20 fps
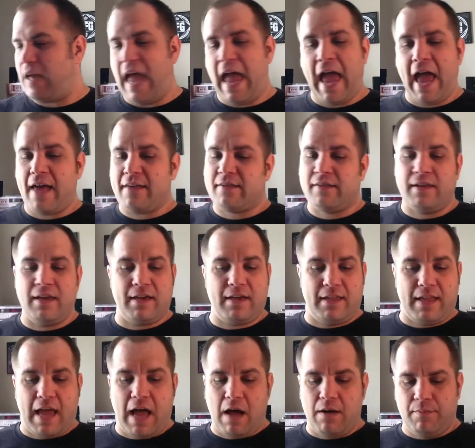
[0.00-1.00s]
ass
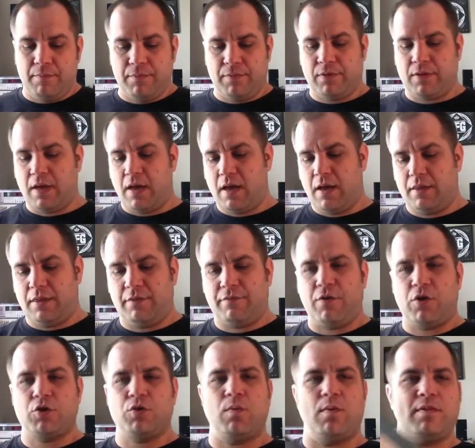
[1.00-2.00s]
kicking albums. Uh, the
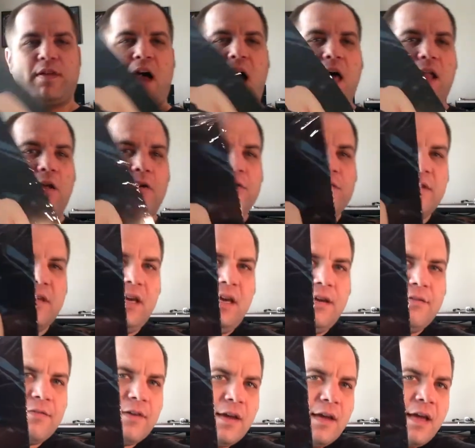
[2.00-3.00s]
first one was Hallows
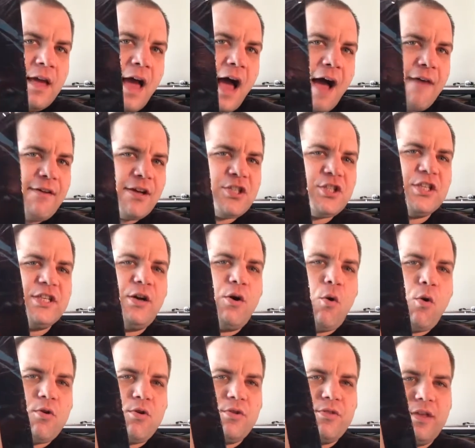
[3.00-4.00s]
Eve. I've actually
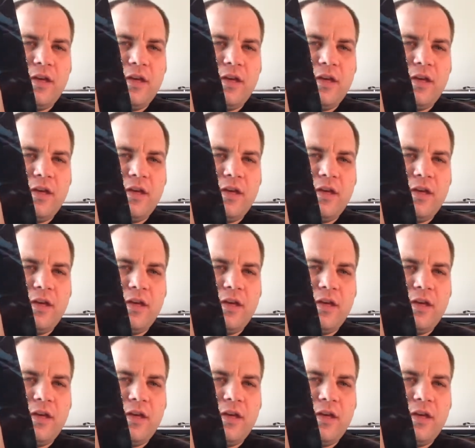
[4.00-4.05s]
ordered